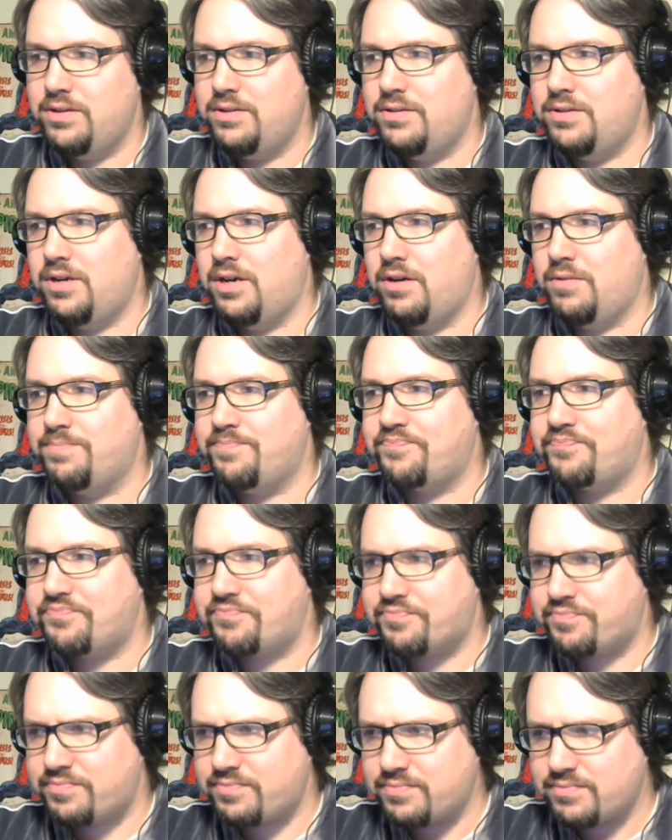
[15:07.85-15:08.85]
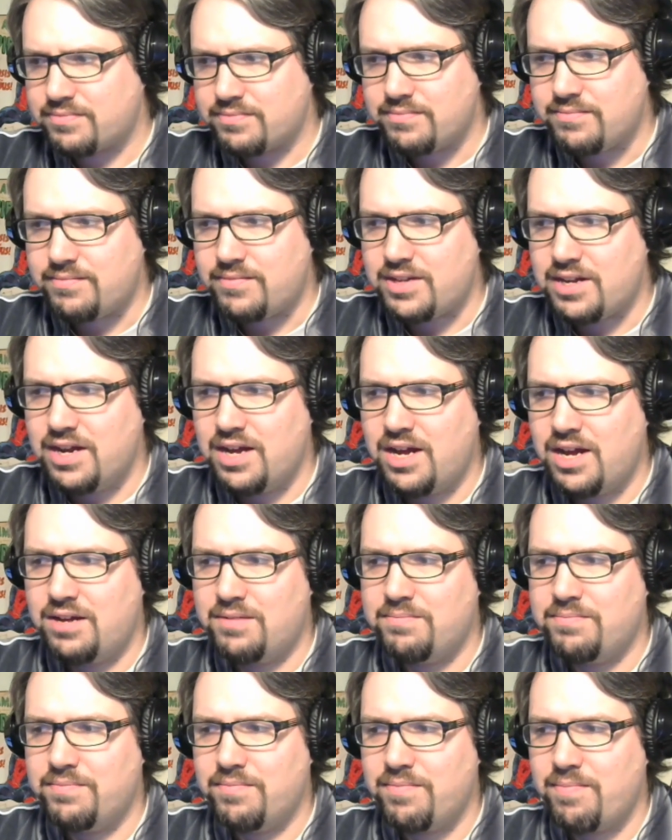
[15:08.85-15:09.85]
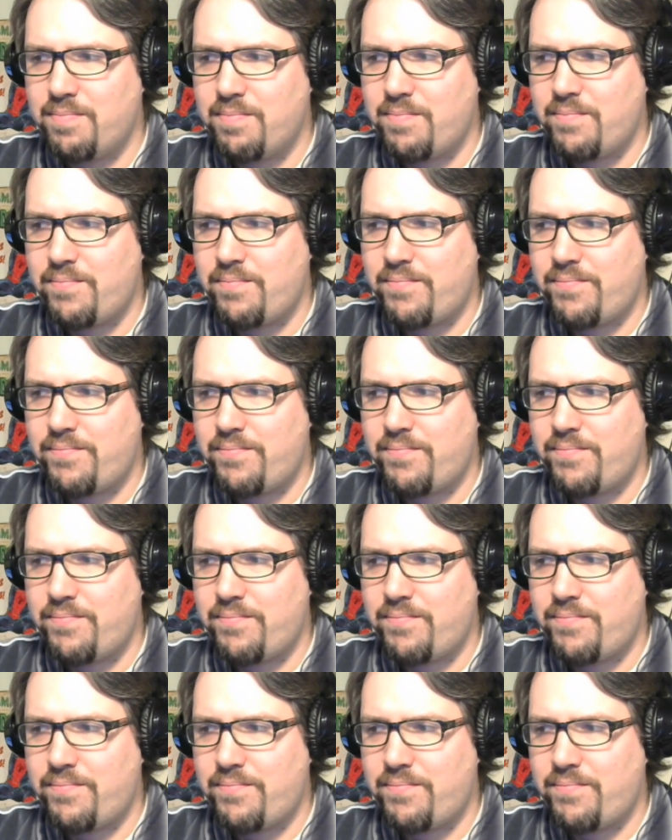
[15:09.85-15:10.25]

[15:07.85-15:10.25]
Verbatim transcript: So. Um, yeah, I mean,